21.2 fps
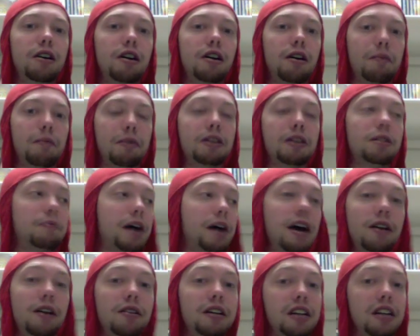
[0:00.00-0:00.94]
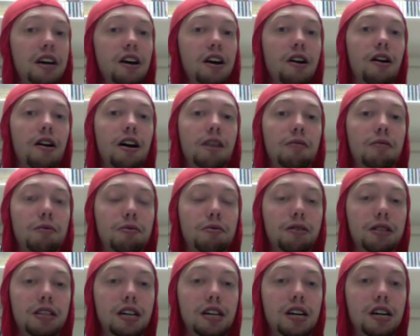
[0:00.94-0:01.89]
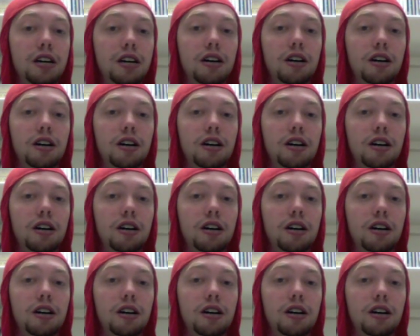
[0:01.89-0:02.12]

I'm putting the panel in here, and I'm going to put the